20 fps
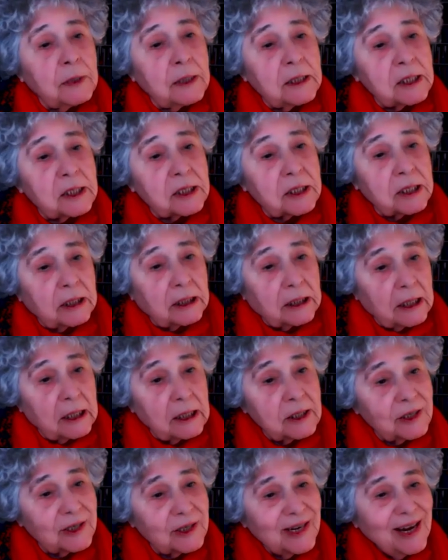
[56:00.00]
peace
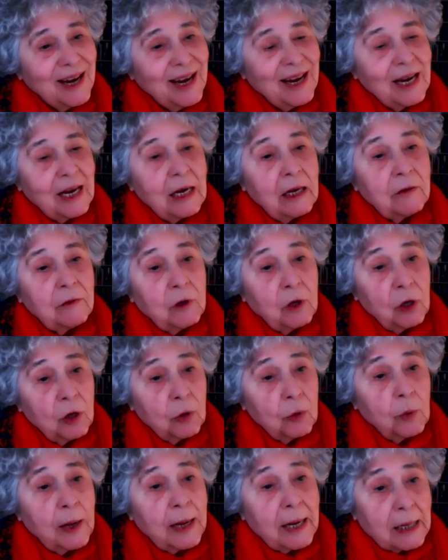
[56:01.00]
studies in
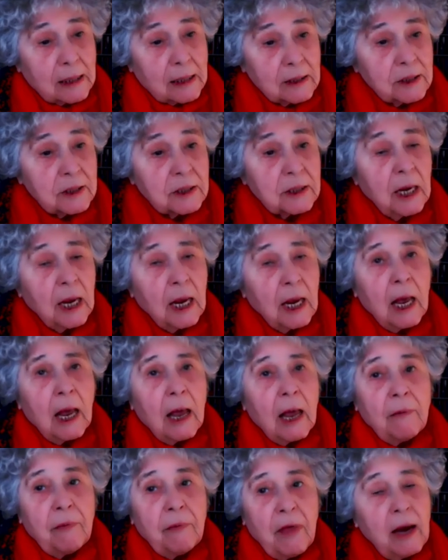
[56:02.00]
the US,
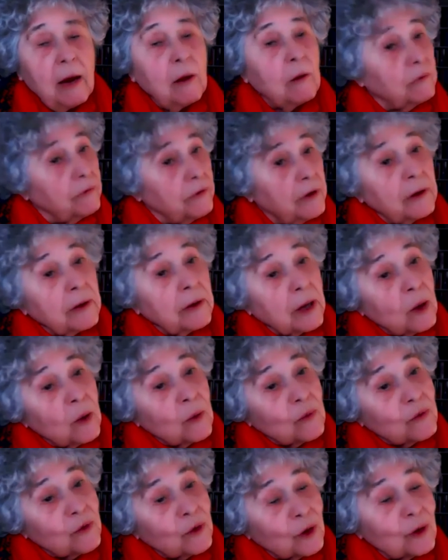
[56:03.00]
and they are very
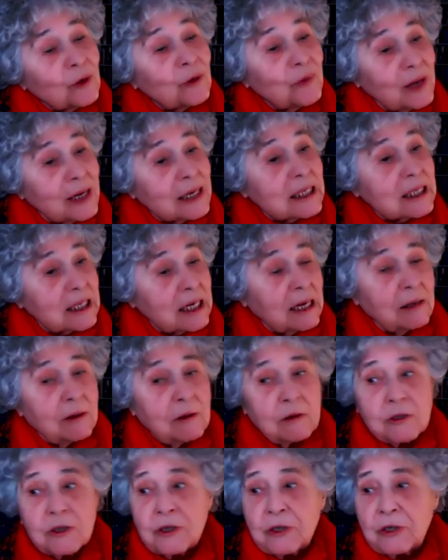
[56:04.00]
hopeful. They say
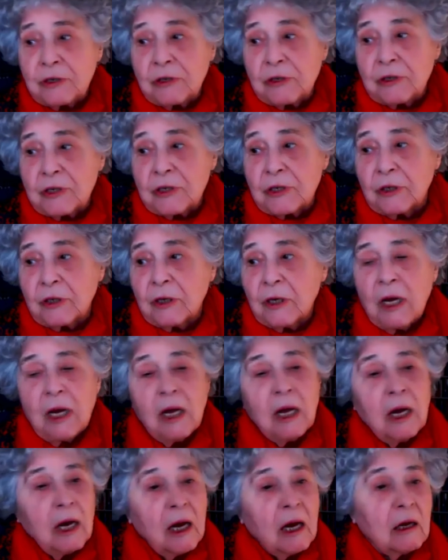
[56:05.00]
their students are
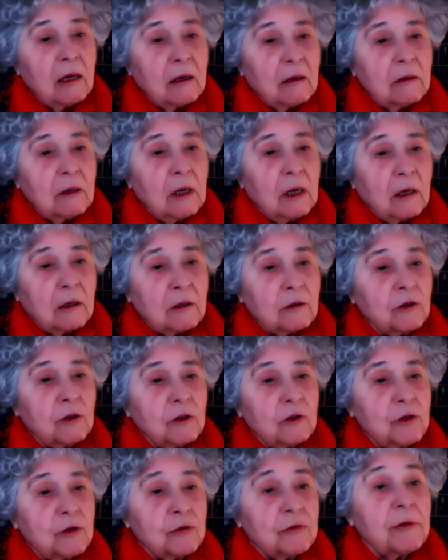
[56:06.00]

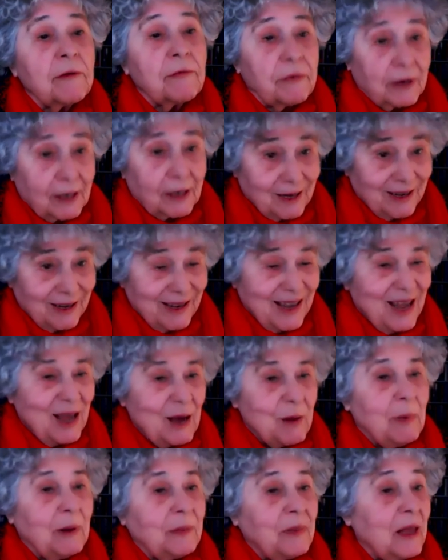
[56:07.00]
terrific.
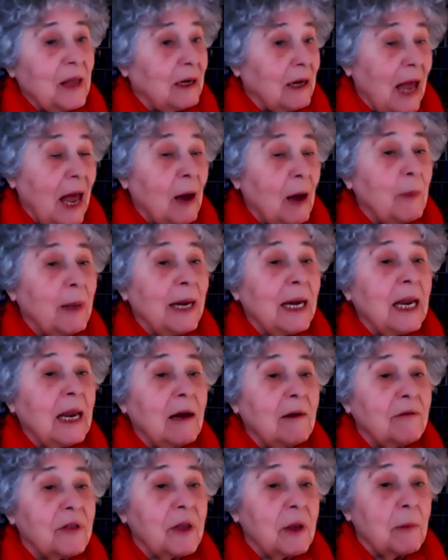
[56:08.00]
But then how many
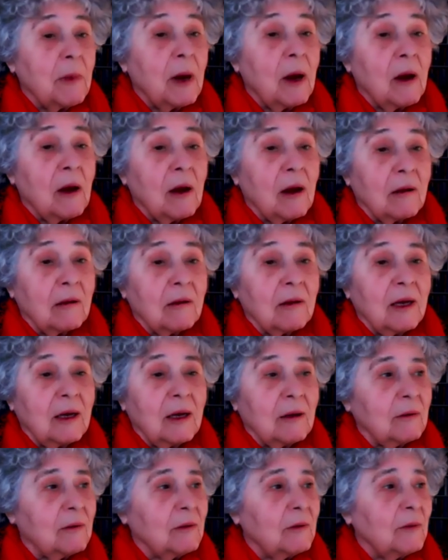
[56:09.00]
of them
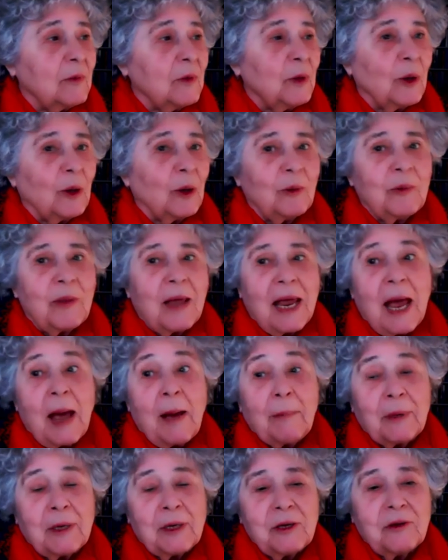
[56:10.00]
are, they
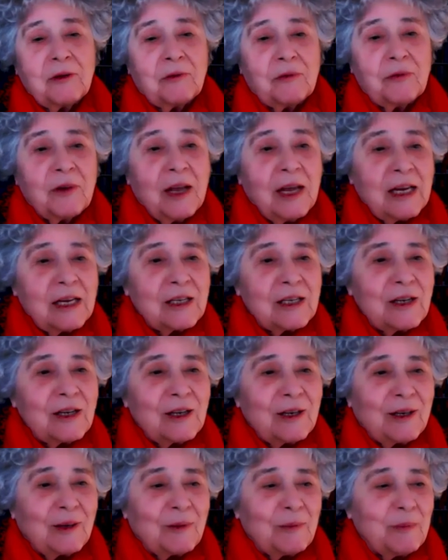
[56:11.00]
happen to
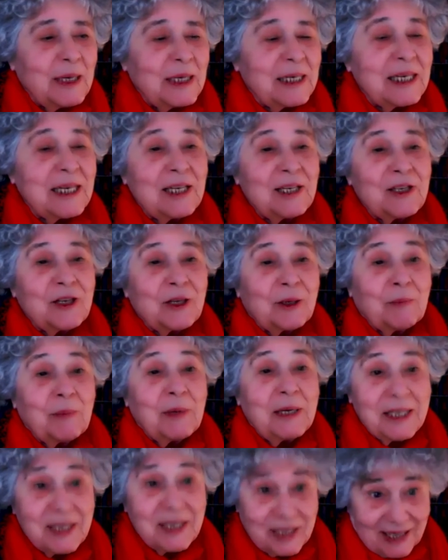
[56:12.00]
be teaching
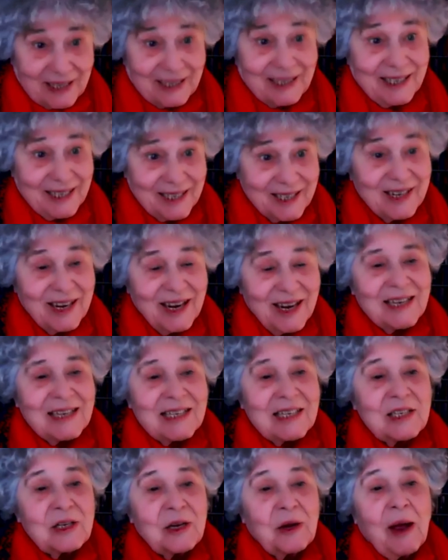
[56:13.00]
peace studies.
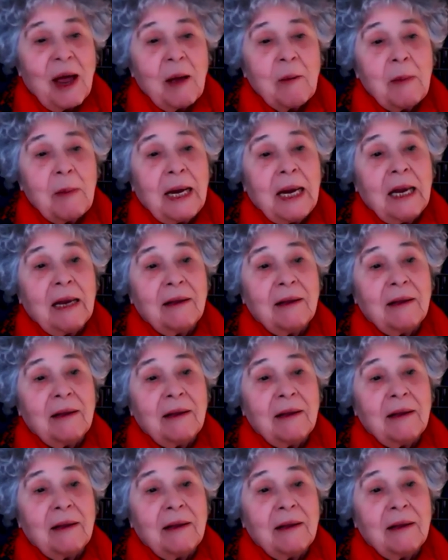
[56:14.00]
So how many?